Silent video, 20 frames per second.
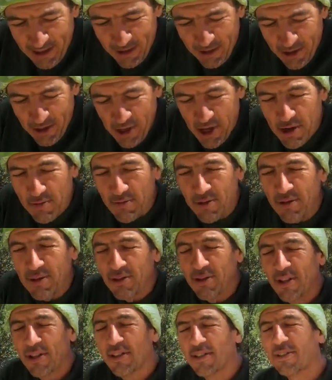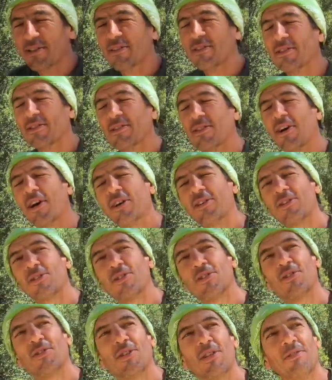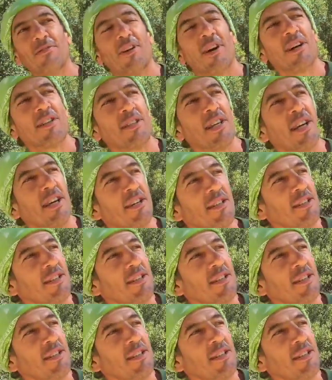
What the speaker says: the neighbor that lost the tree walked out,